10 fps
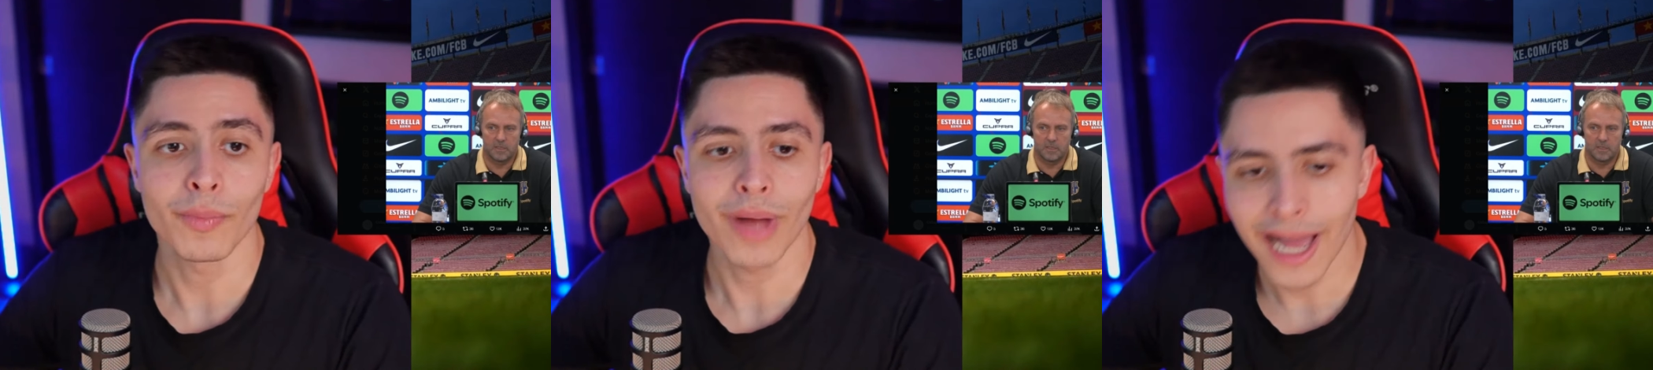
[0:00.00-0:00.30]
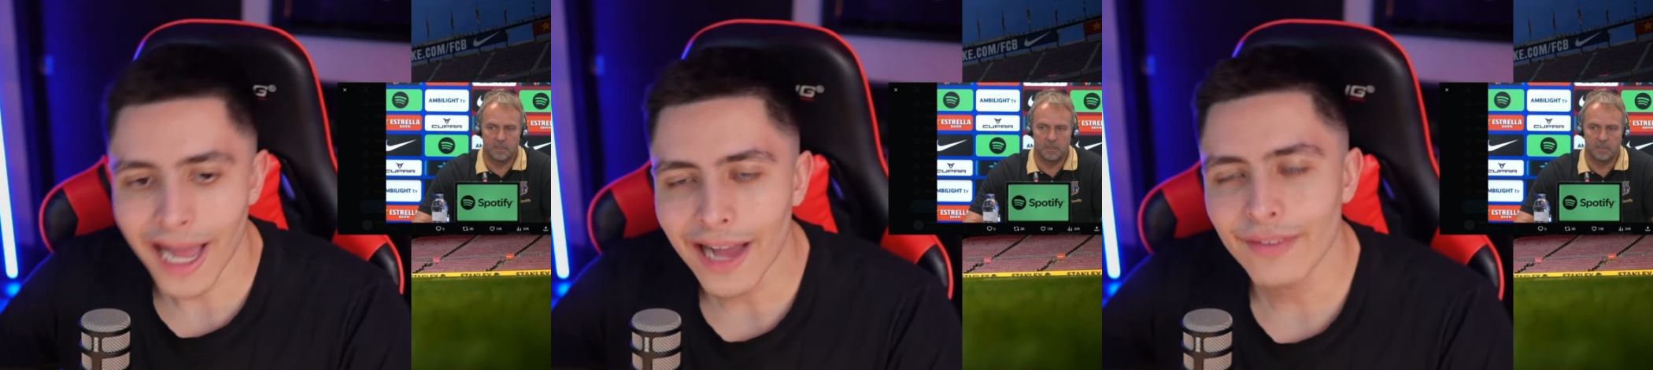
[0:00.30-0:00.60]

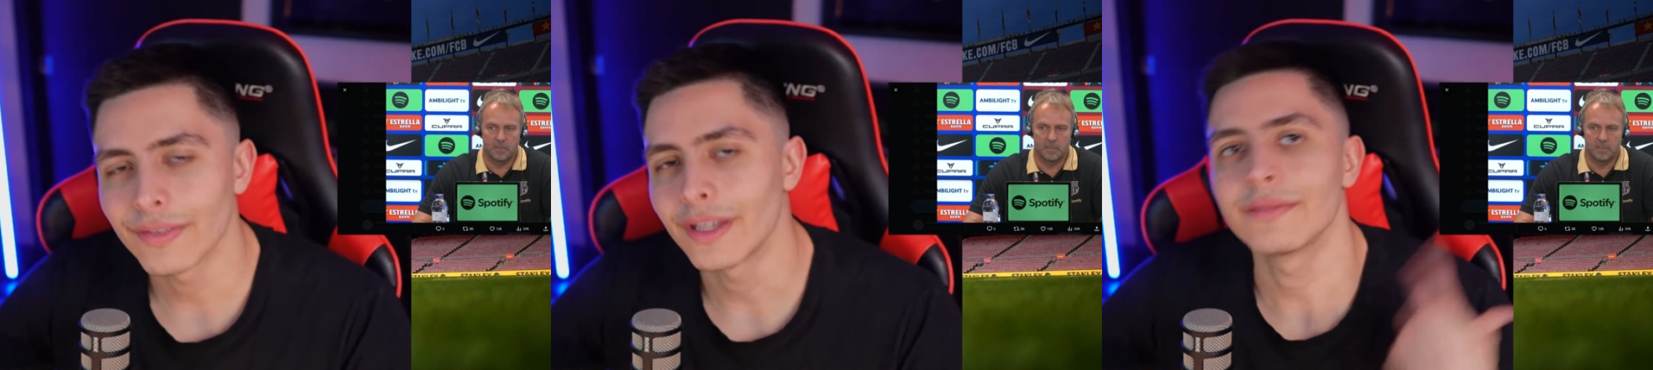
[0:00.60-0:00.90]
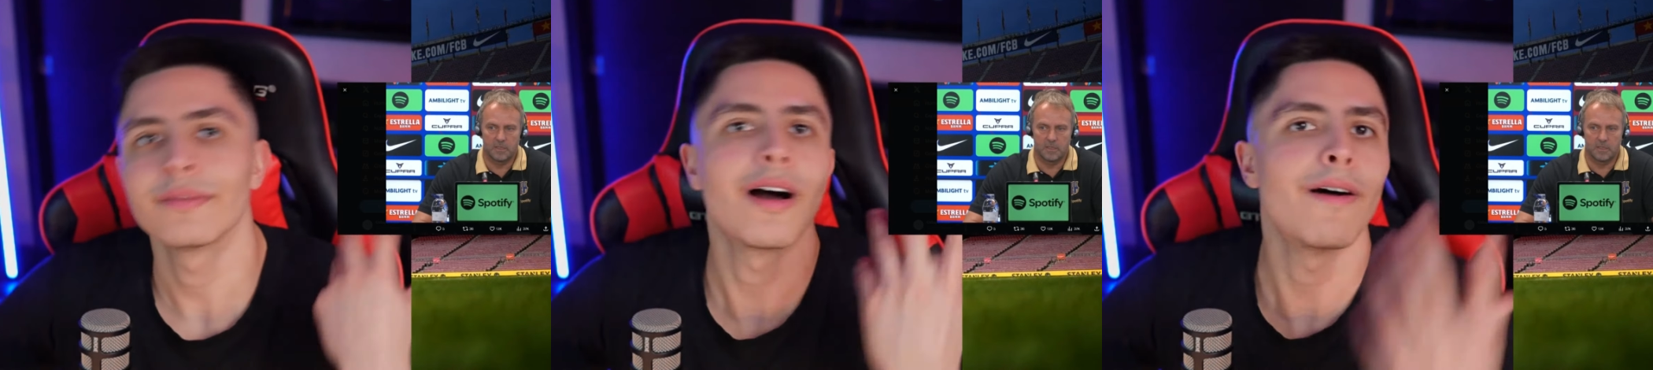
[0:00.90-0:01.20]
Speaker 1: have
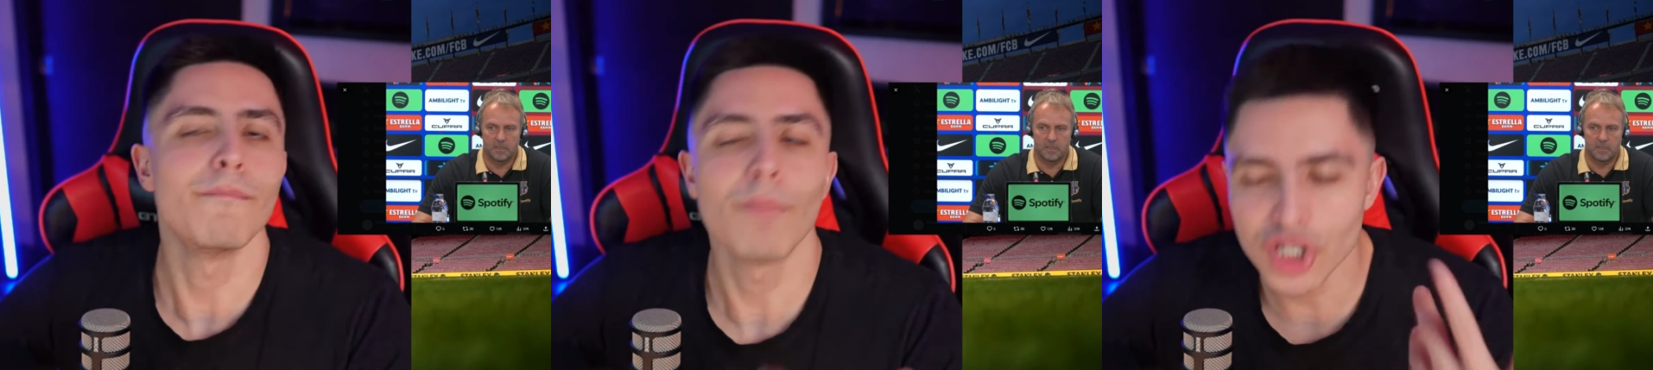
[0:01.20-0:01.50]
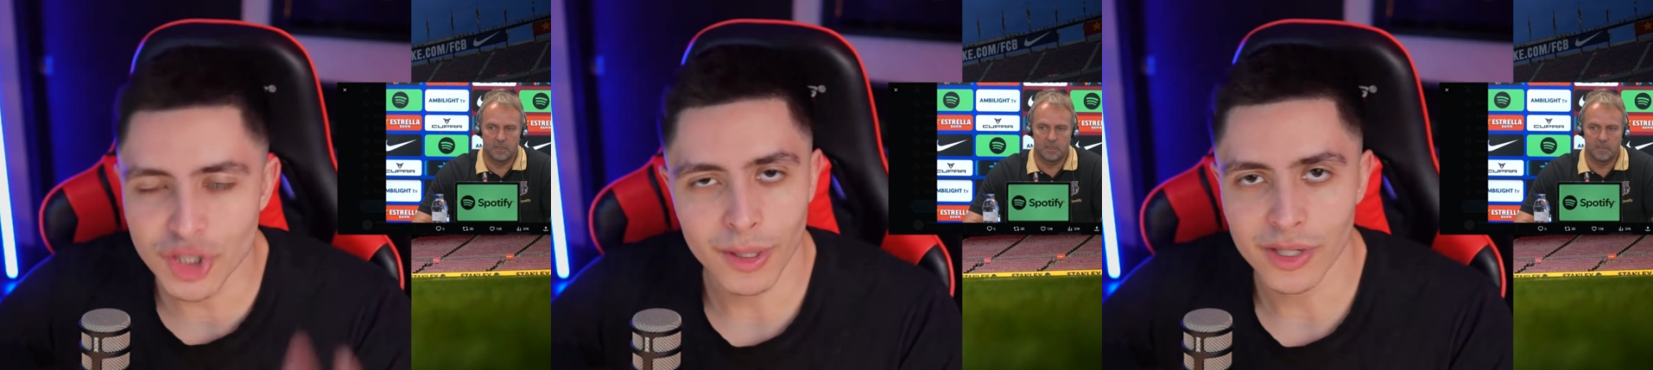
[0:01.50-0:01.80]
a
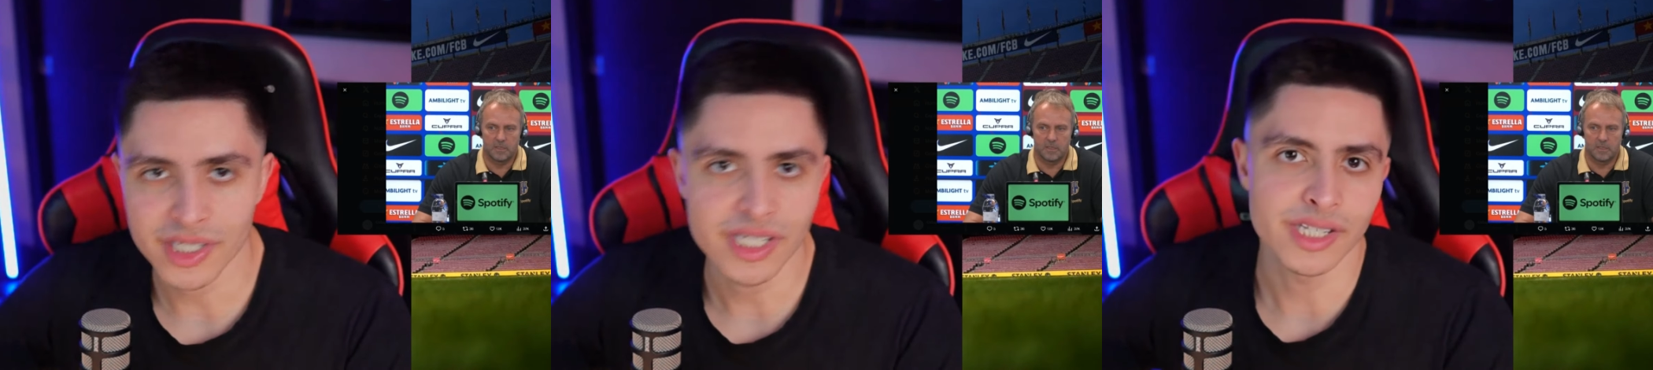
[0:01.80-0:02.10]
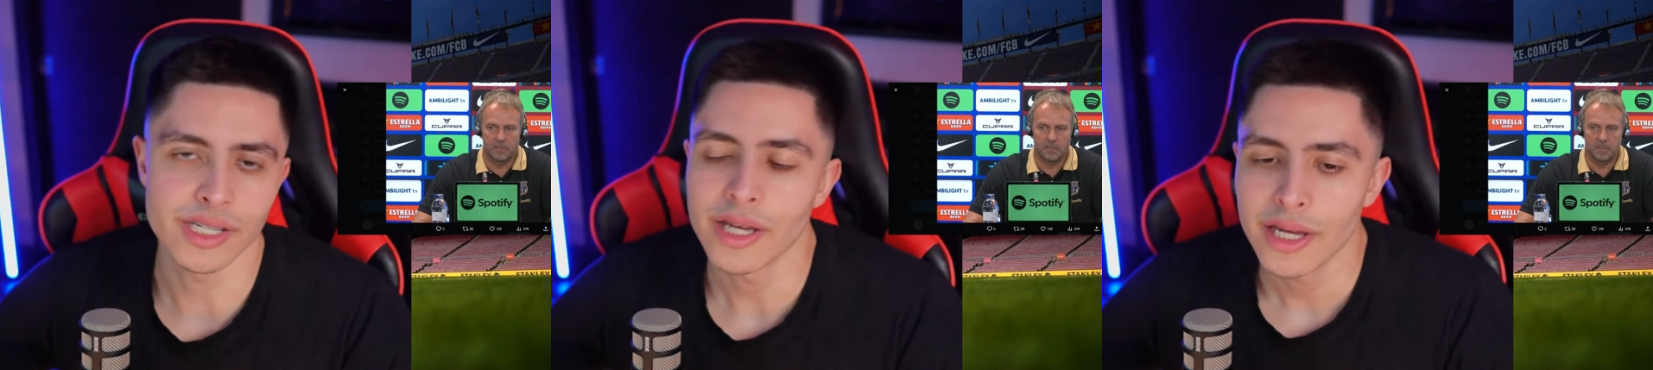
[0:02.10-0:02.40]
much better
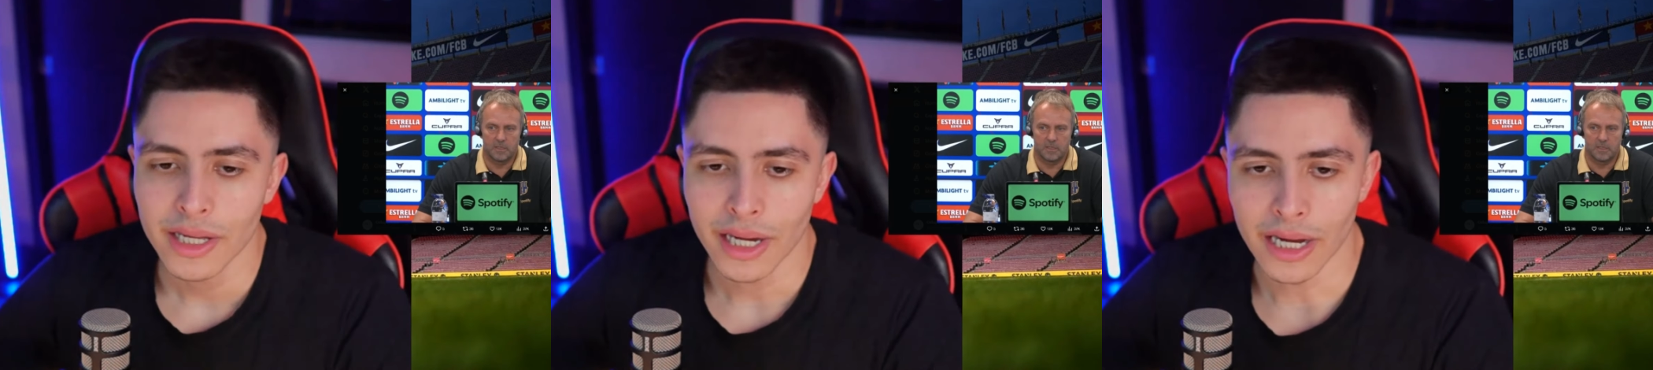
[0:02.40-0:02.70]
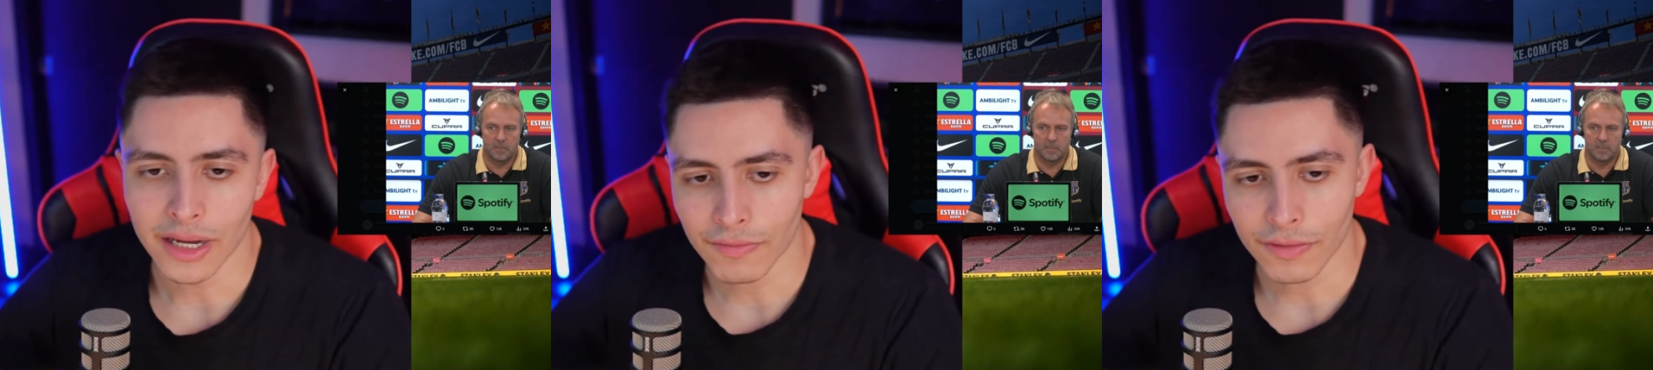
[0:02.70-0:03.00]
season
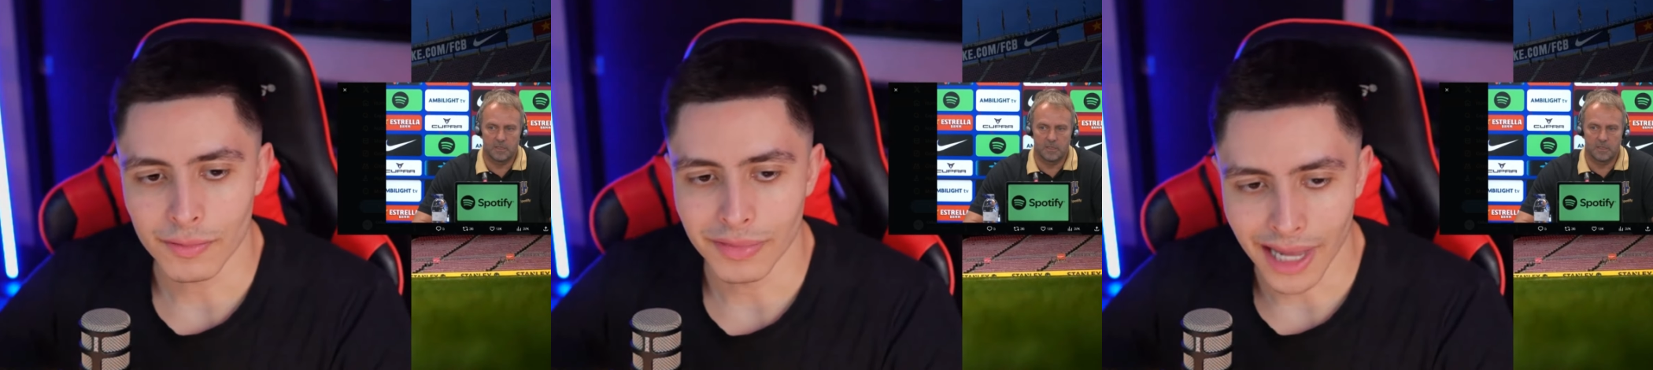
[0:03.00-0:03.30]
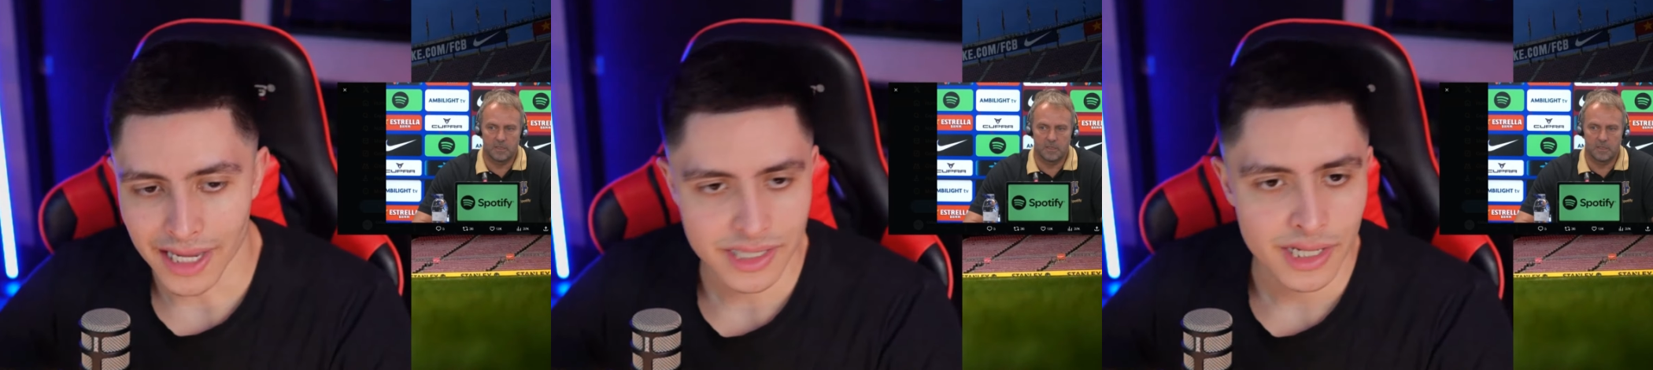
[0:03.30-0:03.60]
uh, from
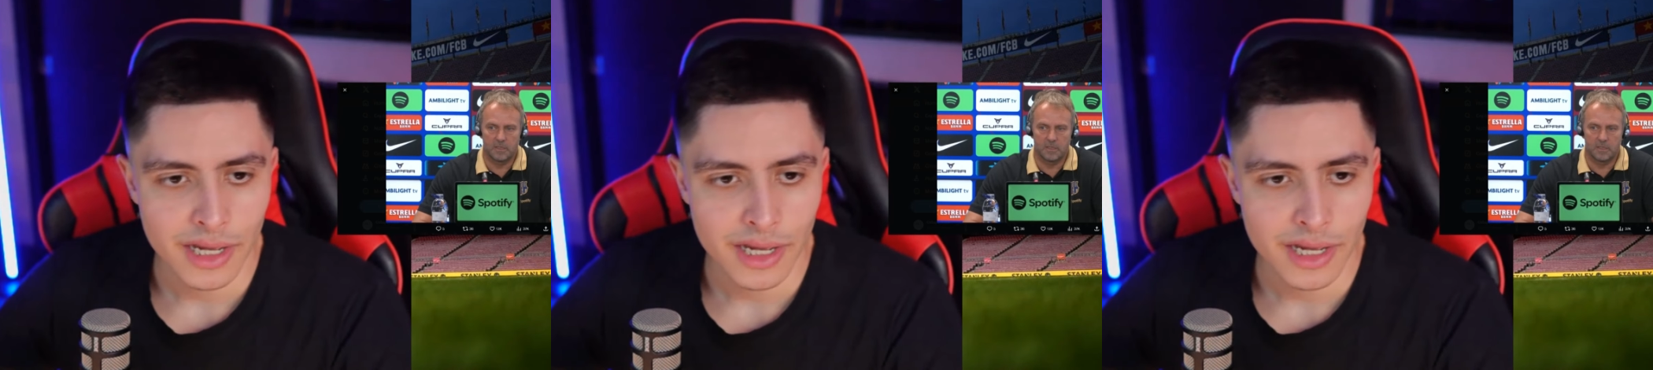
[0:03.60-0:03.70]
last.